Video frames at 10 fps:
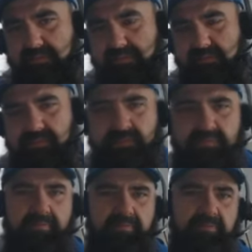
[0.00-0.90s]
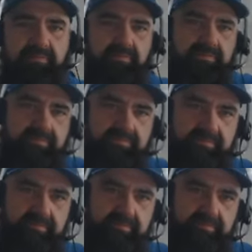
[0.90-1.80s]

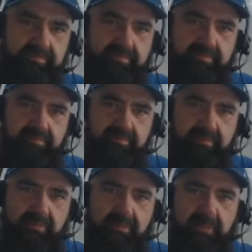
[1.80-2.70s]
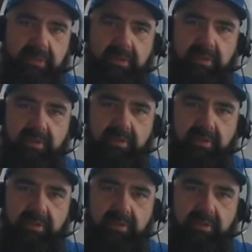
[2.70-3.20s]
(not speaking)